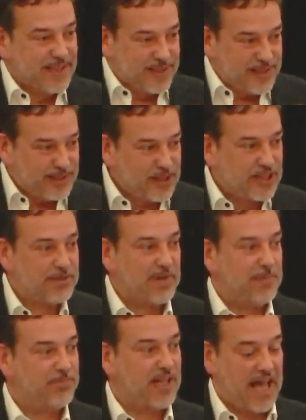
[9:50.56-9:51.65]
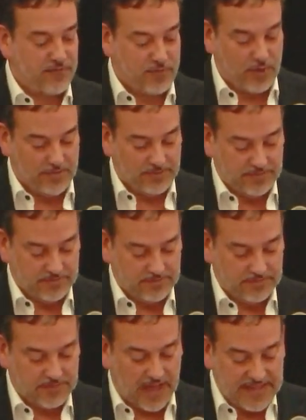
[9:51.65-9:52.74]
Look at my platform.
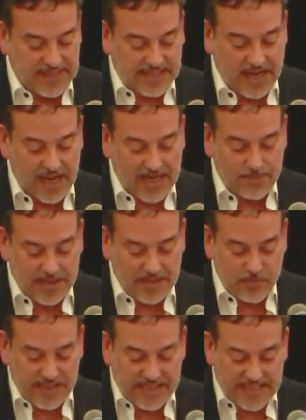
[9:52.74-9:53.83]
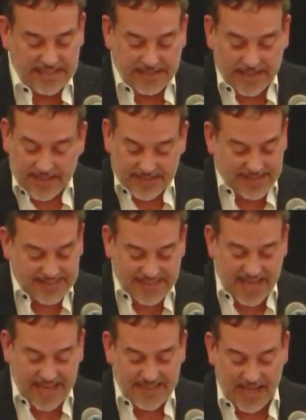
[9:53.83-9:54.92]
On the economy, we need to
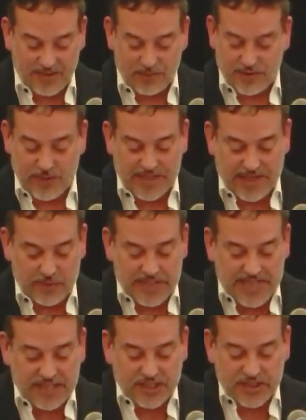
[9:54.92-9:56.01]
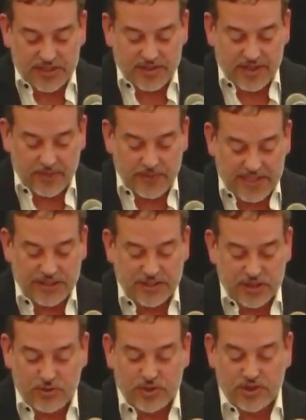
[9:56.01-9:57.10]
say that we need to
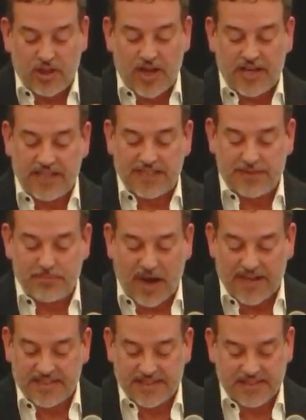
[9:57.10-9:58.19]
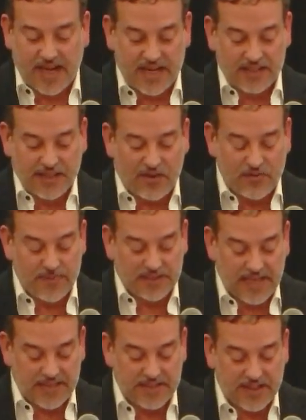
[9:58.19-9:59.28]
use Lougheed and Biden-style
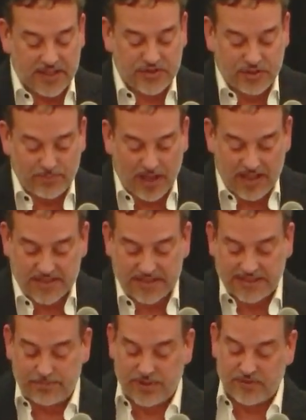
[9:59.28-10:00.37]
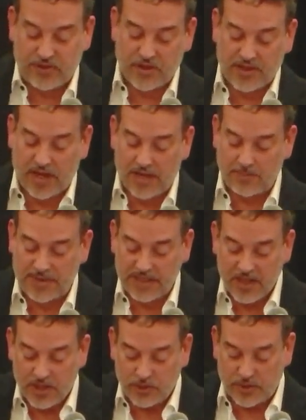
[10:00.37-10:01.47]
government-led industrial policy to pivot our economy
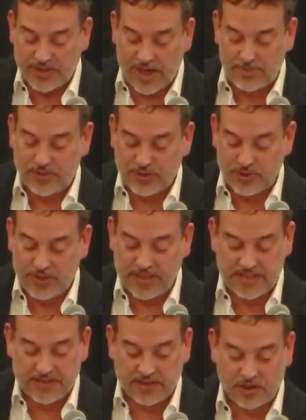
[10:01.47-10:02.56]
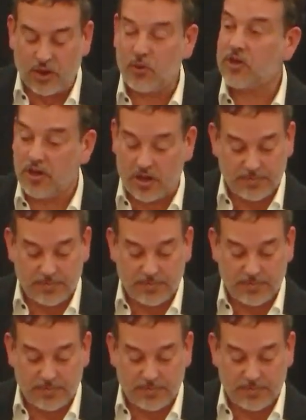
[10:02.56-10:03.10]
towards opportunities in the lower carbon